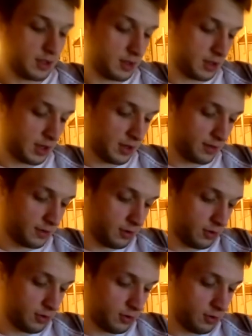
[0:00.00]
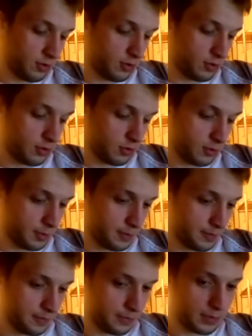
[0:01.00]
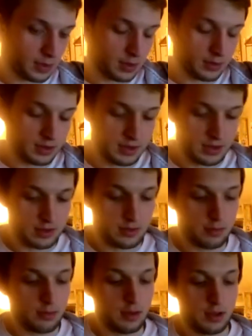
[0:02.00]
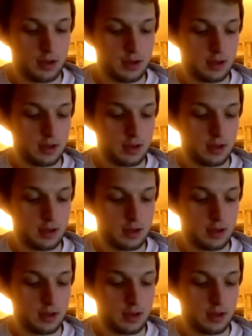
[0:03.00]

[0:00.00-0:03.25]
is, after you do your like